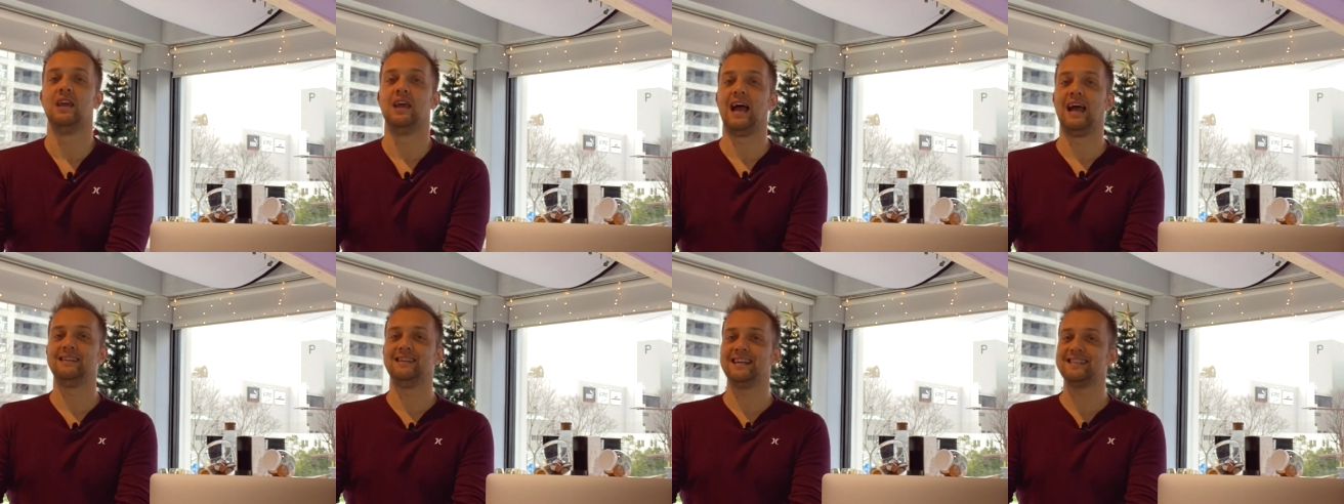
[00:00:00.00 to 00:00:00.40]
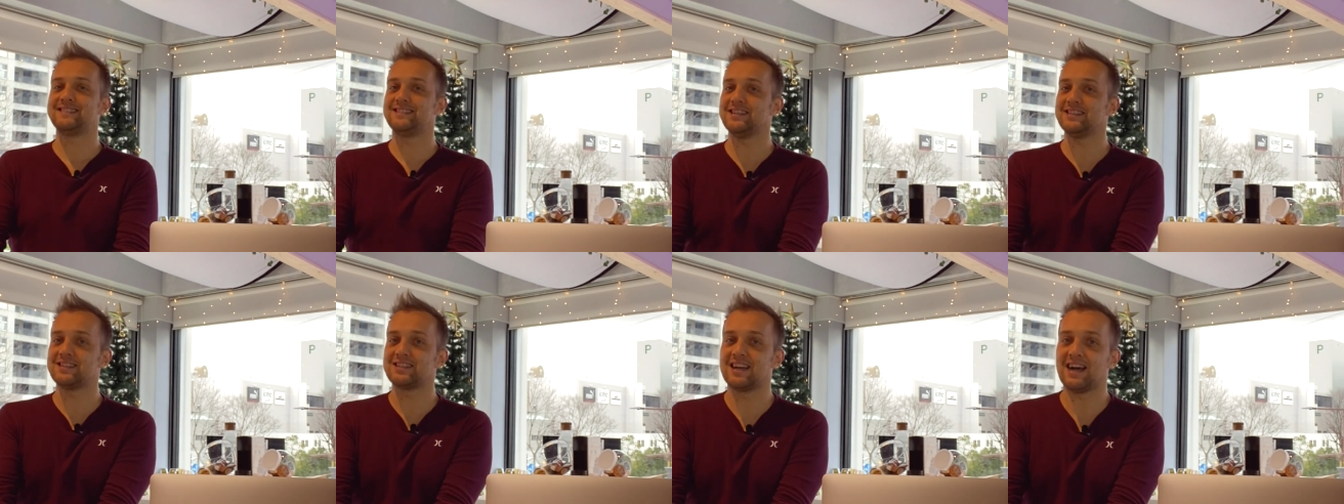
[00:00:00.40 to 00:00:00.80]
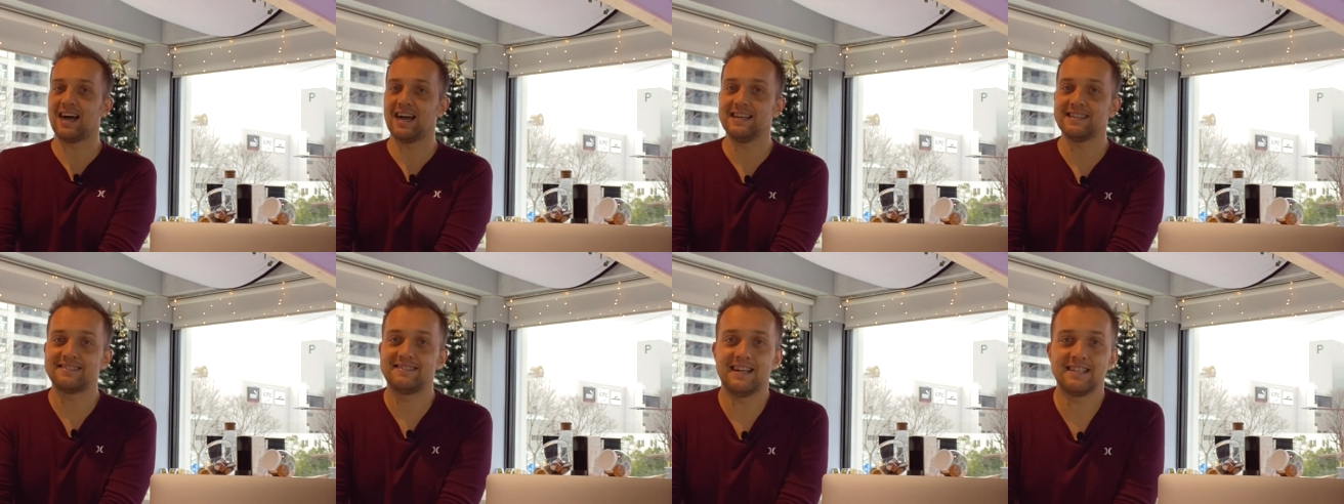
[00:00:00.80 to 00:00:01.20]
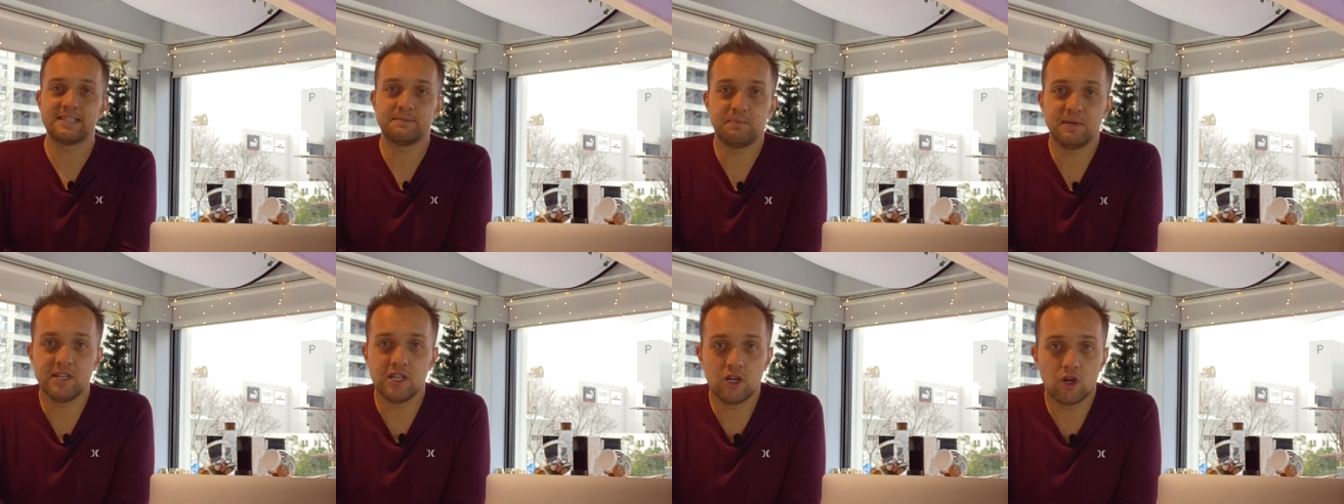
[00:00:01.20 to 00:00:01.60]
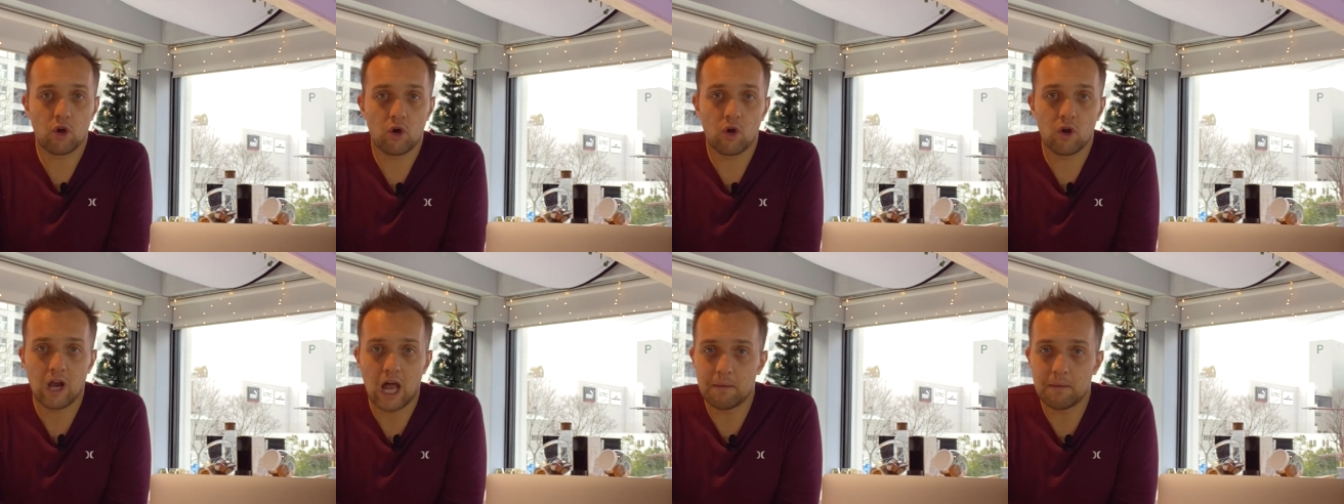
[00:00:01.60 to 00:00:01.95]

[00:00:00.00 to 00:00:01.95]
And that's it guys, that's pretty all.